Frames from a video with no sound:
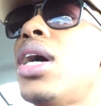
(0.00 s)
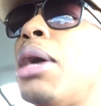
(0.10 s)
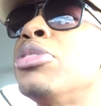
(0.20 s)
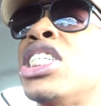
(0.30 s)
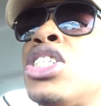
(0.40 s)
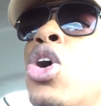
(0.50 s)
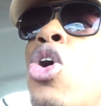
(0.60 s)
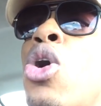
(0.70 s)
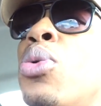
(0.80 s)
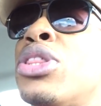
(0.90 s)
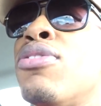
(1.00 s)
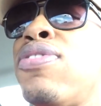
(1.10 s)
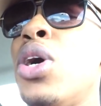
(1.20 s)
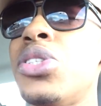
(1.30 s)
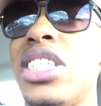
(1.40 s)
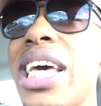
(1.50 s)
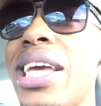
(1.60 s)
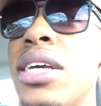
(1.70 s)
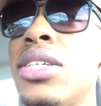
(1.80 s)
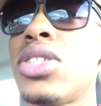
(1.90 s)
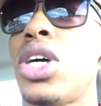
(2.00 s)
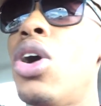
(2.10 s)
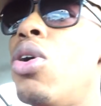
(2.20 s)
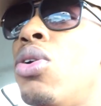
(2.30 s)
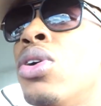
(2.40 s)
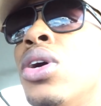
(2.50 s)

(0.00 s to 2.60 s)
I'm just going with the flow today. So,